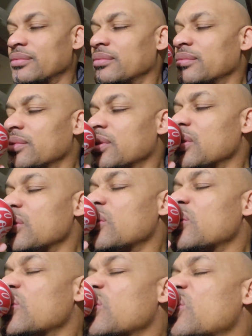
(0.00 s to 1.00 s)

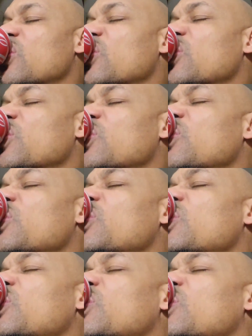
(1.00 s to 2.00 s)

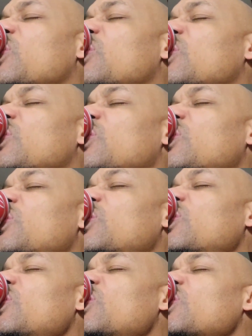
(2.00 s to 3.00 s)

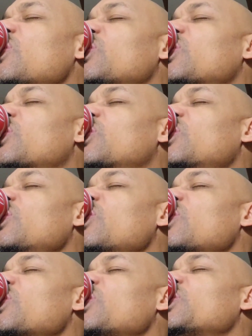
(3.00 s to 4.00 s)

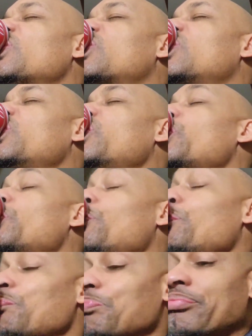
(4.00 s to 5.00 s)

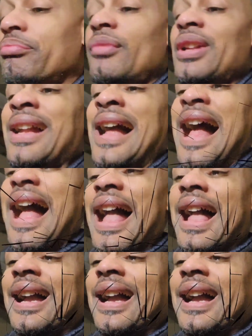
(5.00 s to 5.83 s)
Nothing is said.